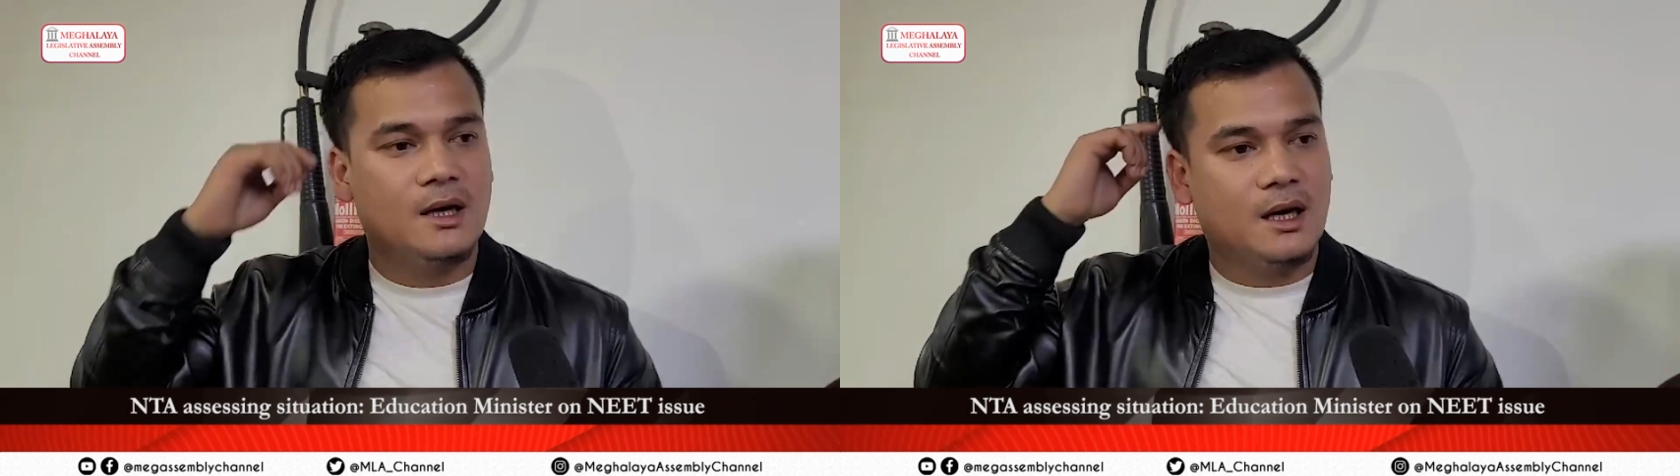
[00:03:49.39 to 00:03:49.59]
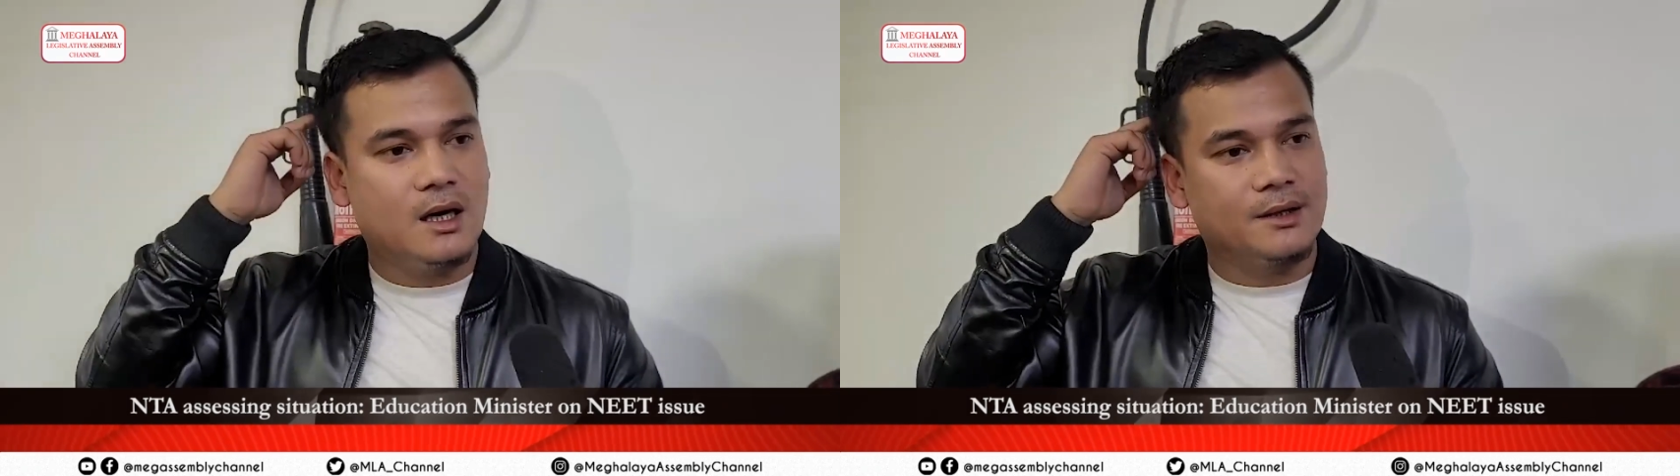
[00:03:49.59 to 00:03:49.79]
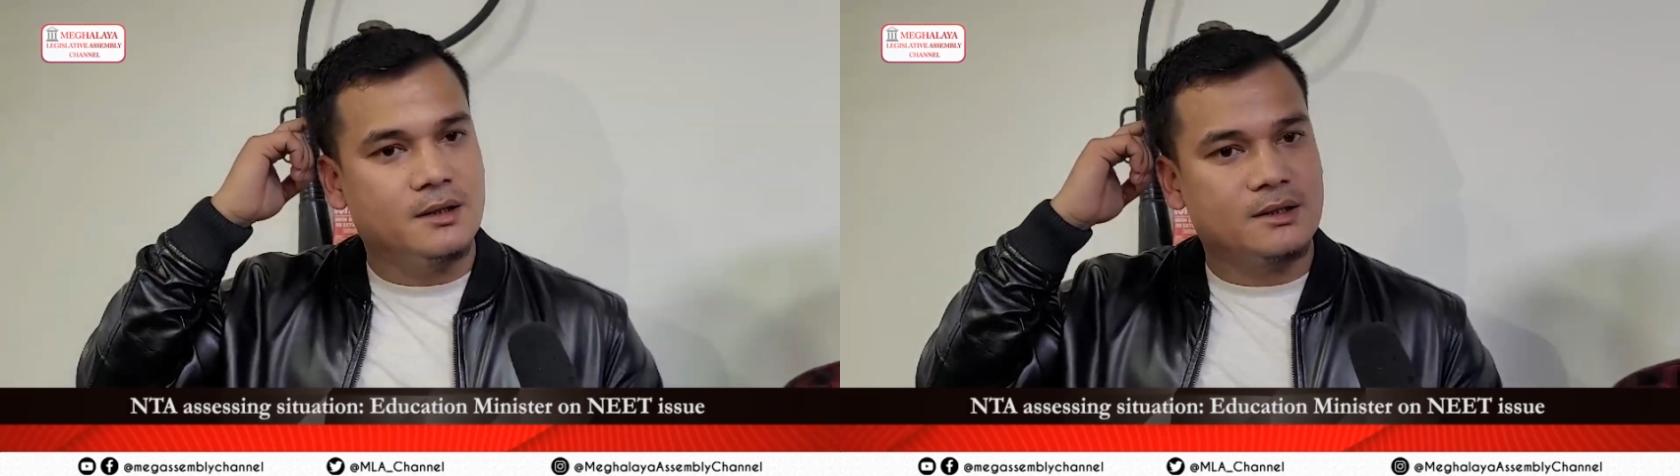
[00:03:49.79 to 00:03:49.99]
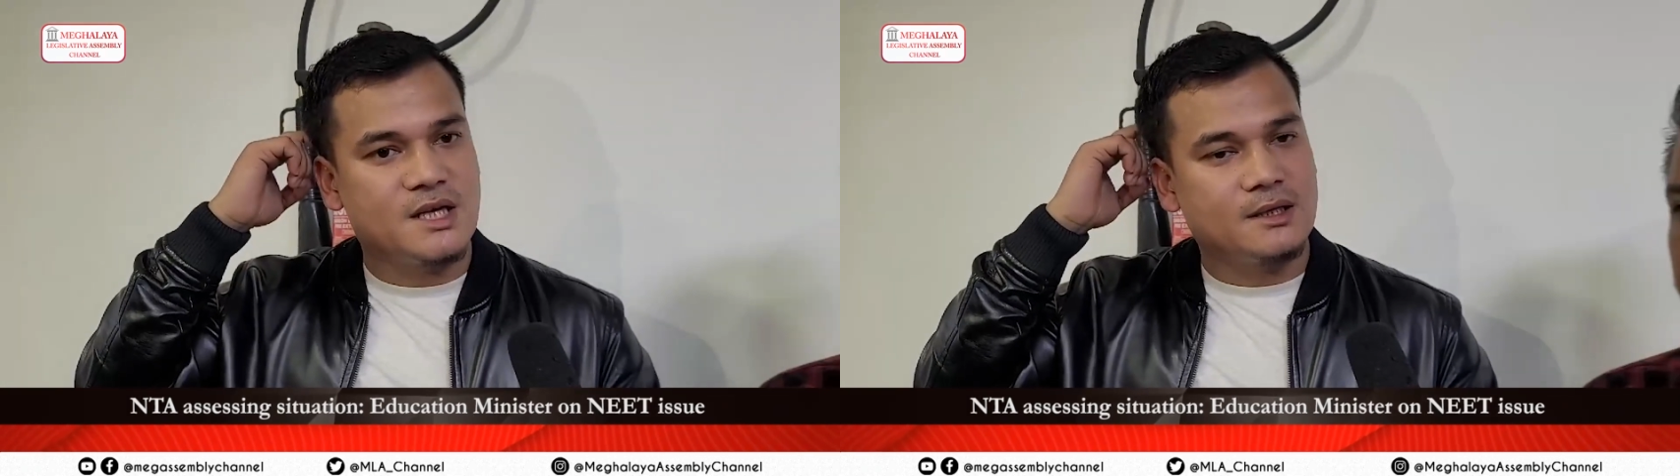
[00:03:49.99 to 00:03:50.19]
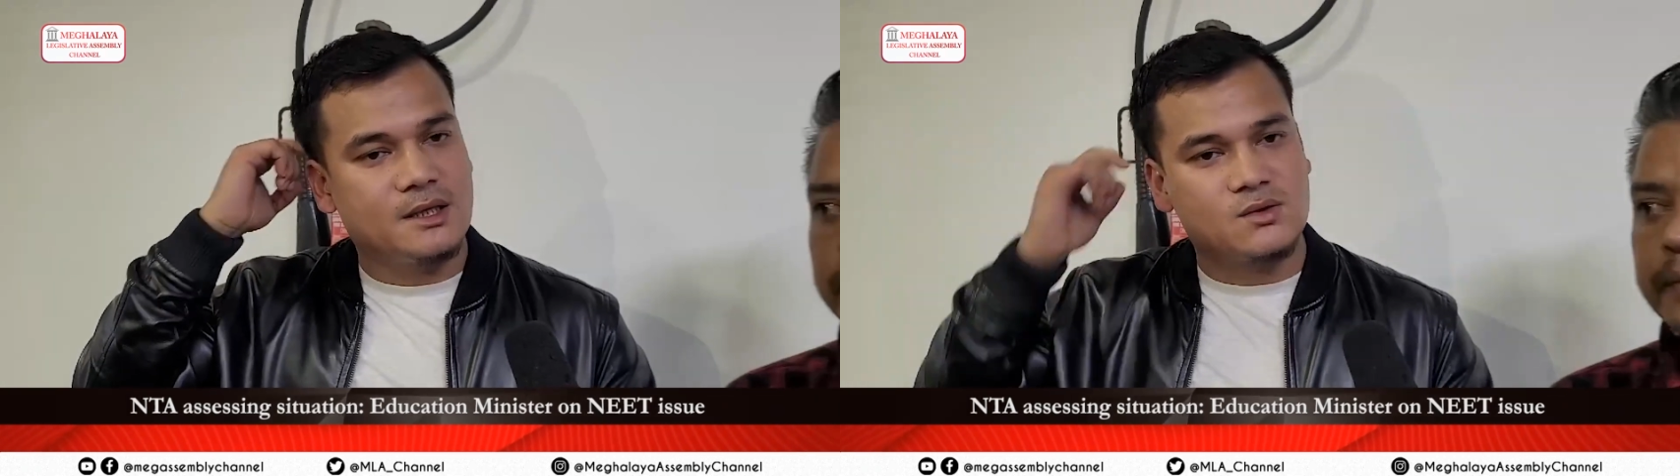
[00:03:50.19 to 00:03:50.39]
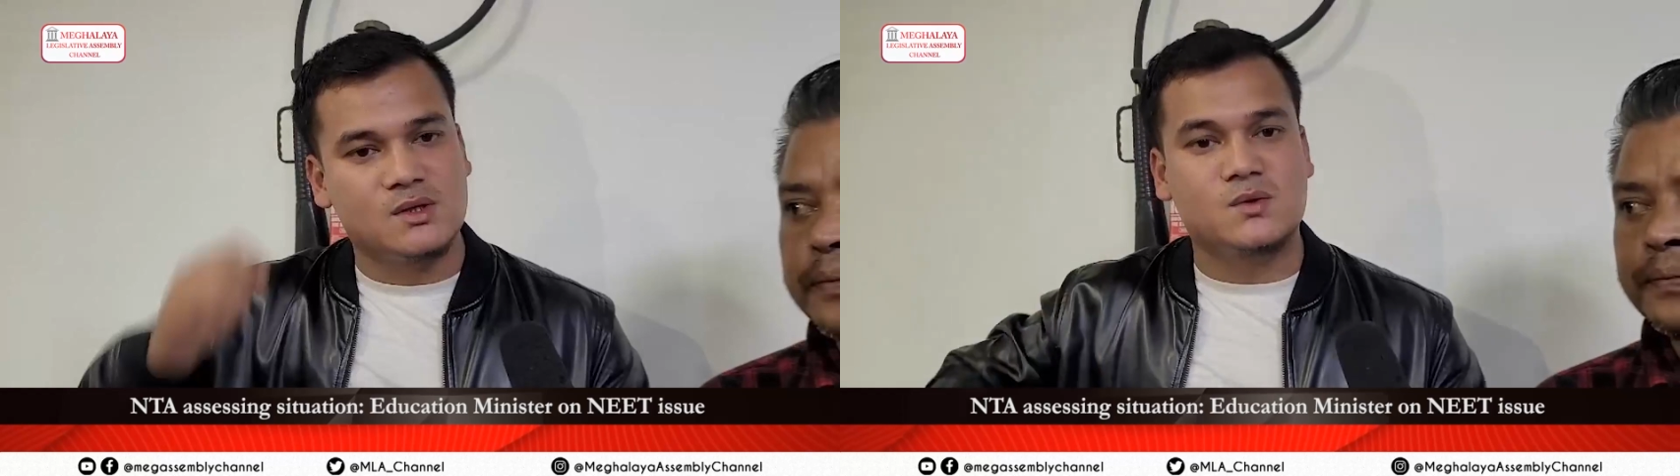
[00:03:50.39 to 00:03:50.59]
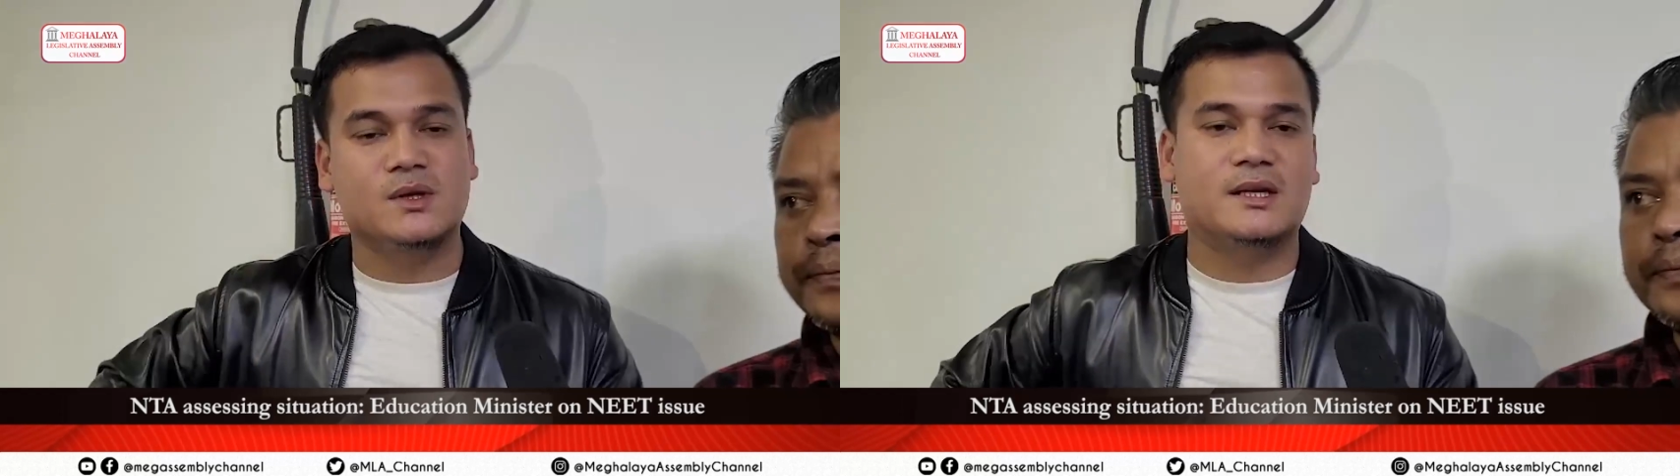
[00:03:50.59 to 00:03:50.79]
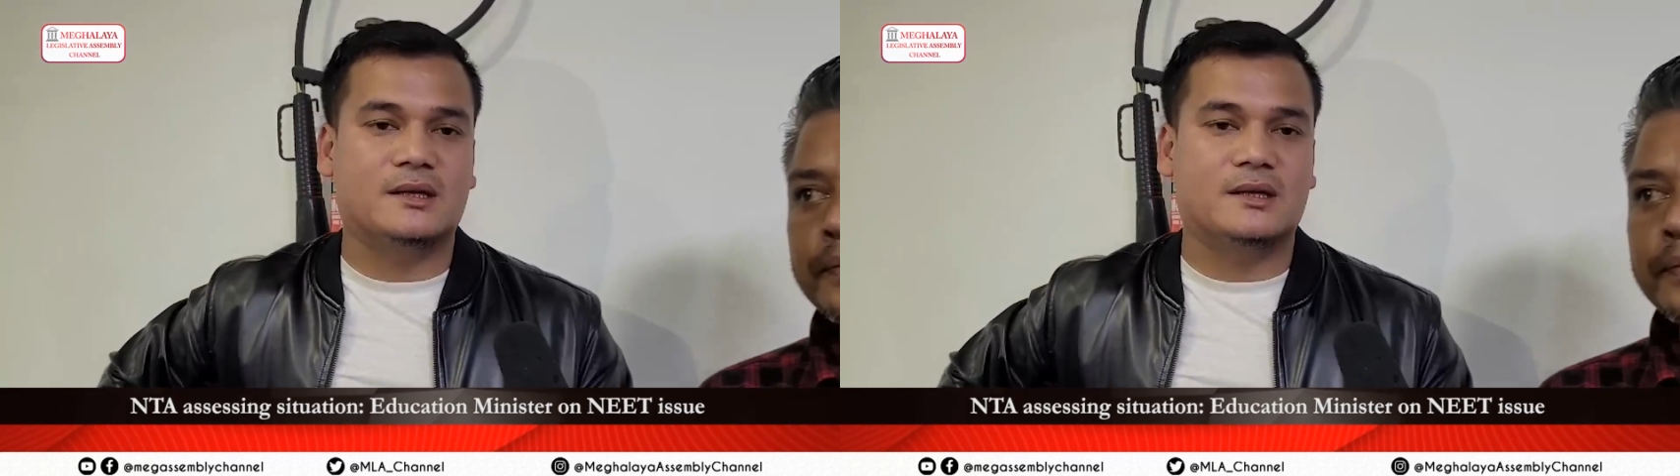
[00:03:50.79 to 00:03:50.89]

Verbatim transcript: uh, the Jaintia Students Union